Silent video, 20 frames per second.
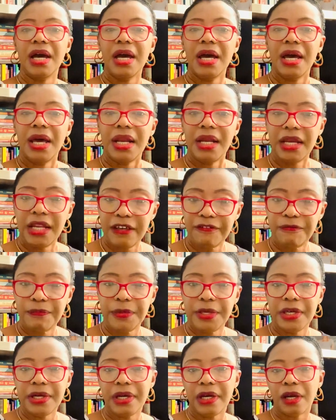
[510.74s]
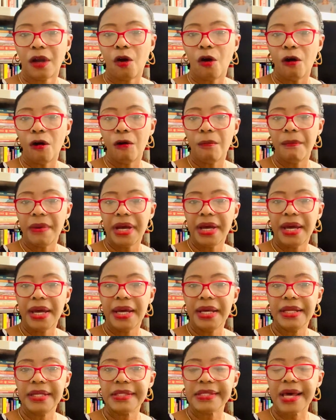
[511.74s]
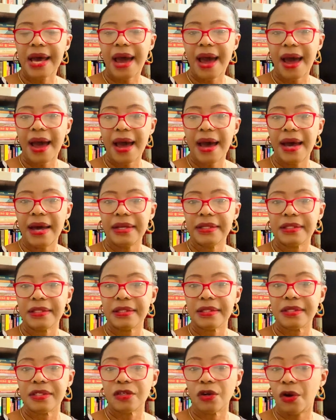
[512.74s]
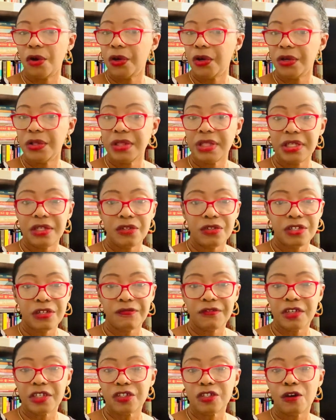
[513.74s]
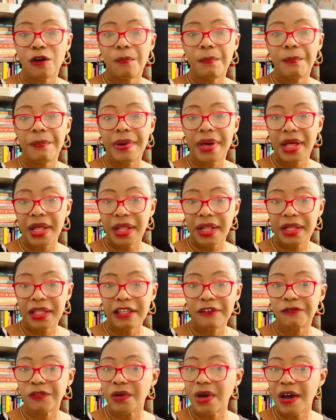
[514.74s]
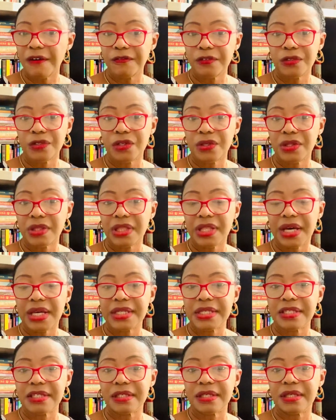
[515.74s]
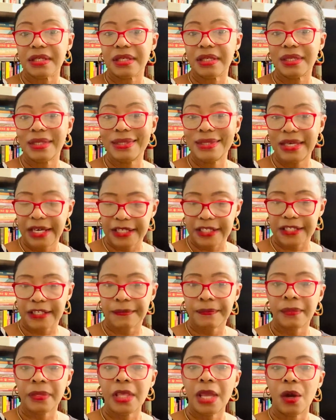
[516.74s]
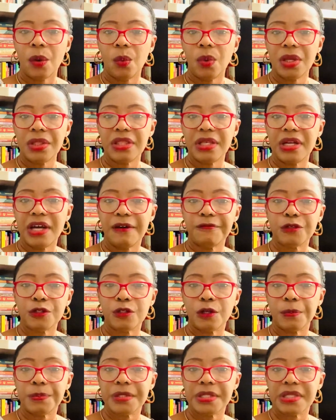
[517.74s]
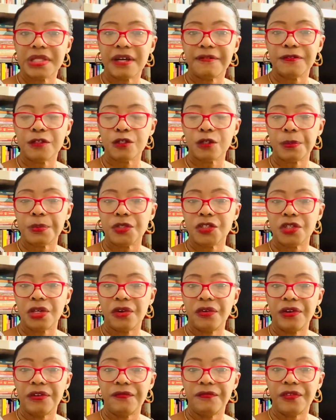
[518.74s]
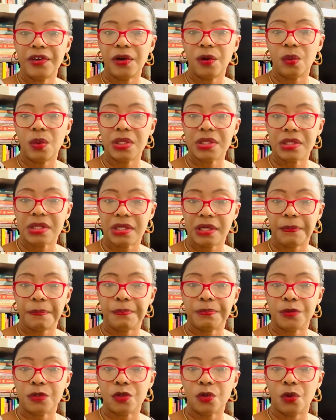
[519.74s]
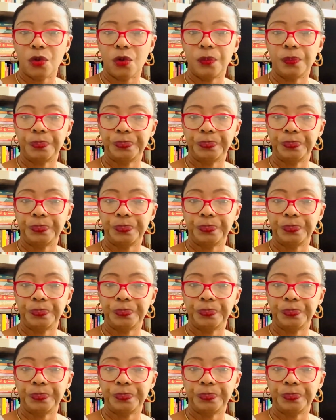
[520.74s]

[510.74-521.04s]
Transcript: Leave me a comment and turn on the notification bell if you haven't done that yet. One thing I've stopped sharing via WhatsApp, so